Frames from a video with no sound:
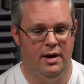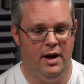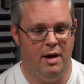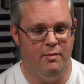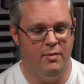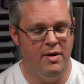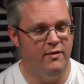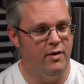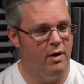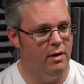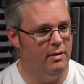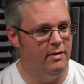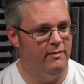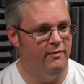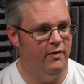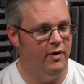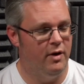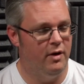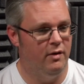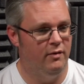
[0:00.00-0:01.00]
And we've gotten
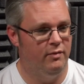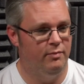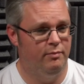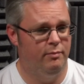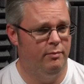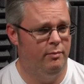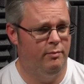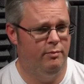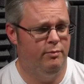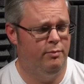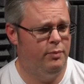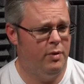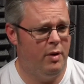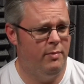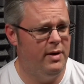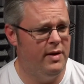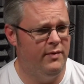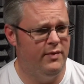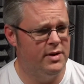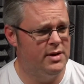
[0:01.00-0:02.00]
involved
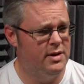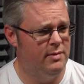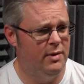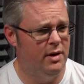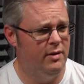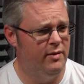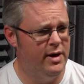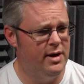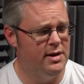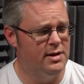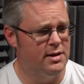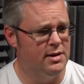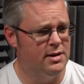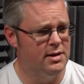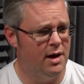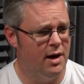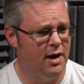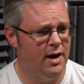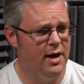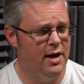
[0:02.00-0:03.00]
probably for similar
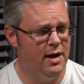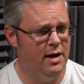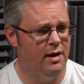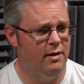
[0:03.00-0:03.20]
reasons, i.e.